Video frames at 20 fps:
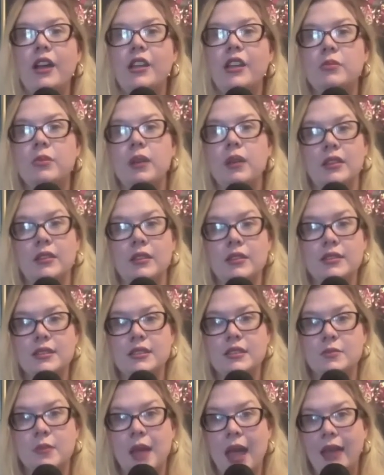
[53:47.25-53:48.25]
you'd be like, this
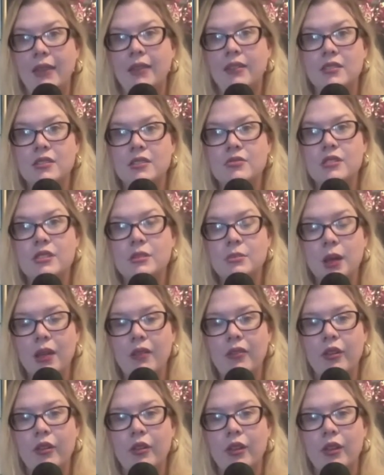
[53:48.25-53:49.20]
is mad disrespectful.